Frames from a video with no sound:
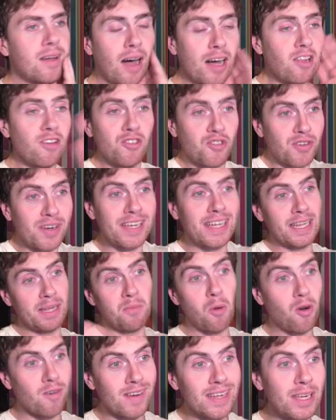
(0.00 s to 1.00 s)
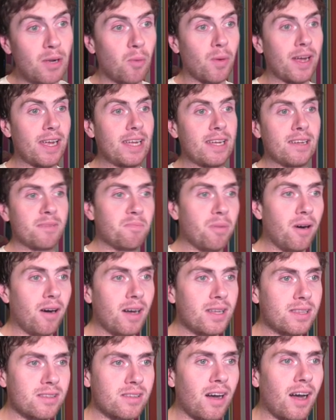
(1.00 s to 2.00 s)
I don't drink anymore anyway.
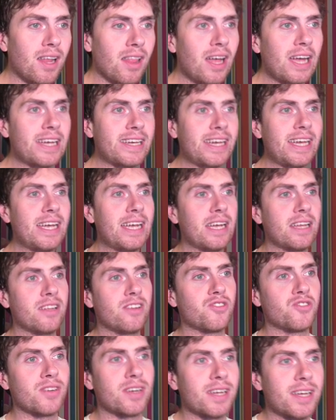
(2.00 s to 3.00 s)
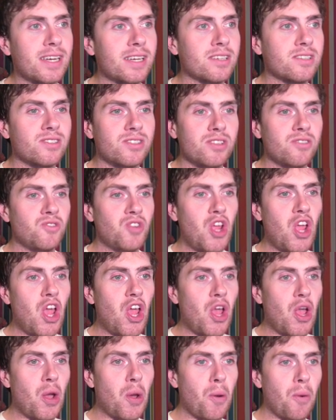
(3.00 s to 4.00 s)
But I like eating and drinking, so
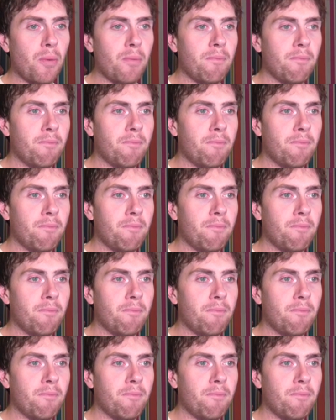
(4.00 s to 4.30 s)
no.